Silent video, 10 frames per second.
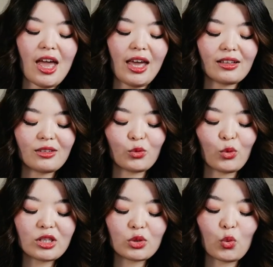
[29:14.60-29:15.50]
And
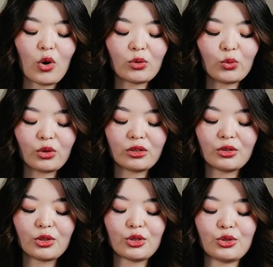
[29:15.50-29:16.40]
what's one word
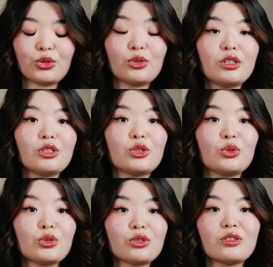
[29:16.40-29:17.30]
your students
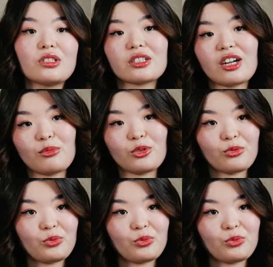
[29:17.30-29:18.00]
use to describe you?